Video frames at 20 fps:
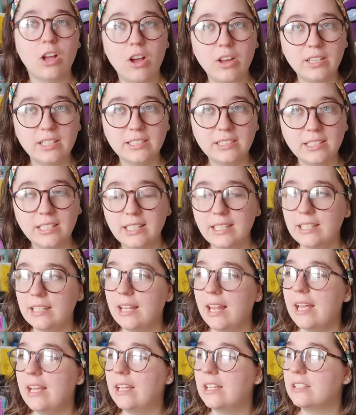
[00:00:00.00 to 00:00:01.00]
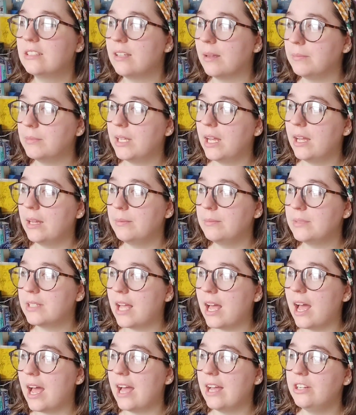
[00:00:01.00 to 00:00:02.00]
Honestly, like,
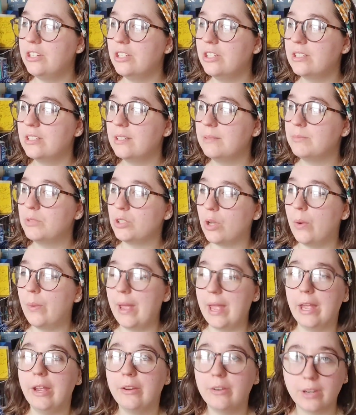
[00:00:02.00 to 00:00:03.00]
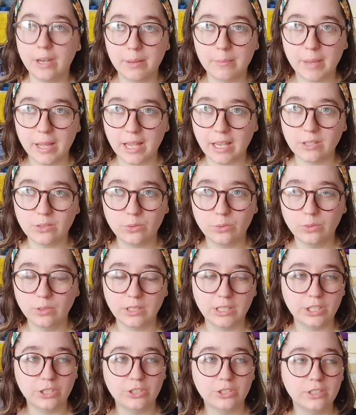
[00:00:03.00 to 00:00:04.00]
sometimes I just am so angry at my high
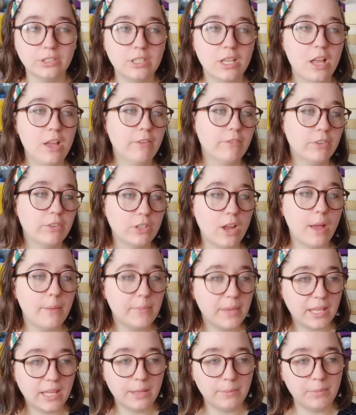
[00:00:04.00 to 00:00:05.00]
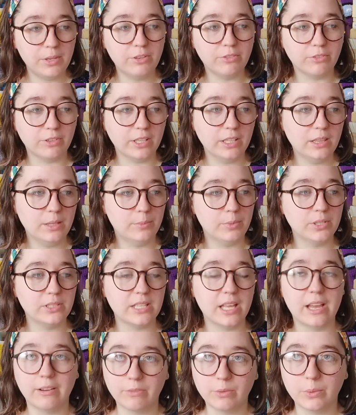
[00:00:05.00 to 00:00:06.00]
school teachers for not making me read the
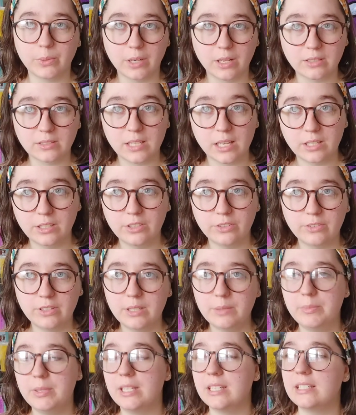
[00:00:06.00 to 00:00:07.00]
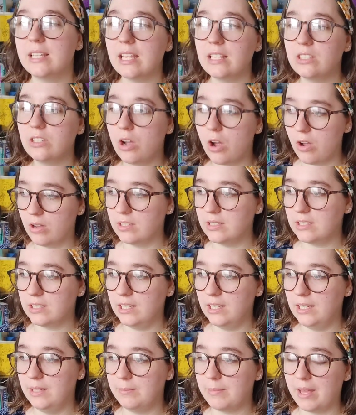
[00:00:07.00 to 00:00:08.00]
books that everyone else had to read, because that's
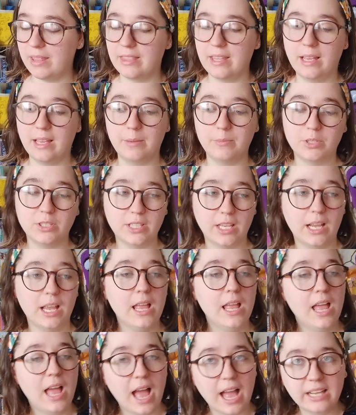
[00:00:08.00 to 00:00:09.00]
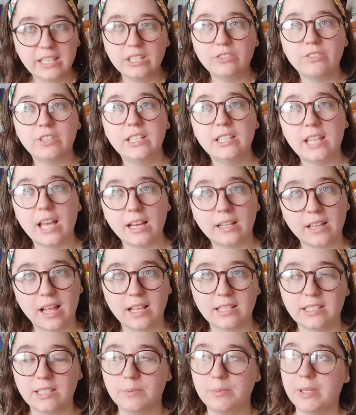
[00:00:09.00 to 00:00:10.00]
constantly my thing. I'm just like, I didn't read that
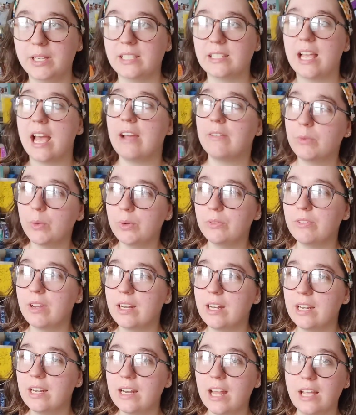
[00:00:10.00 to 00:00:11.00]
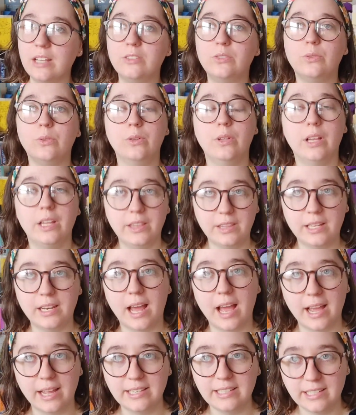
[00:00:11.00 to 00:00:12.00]
classic because everyone read it in high school and
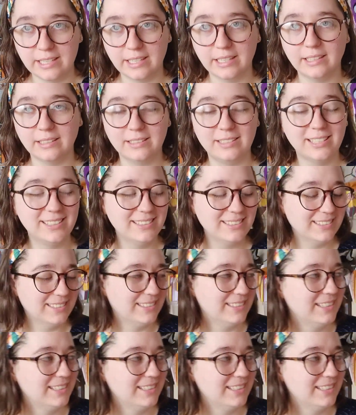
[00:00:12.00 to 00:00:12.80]
then I didn't.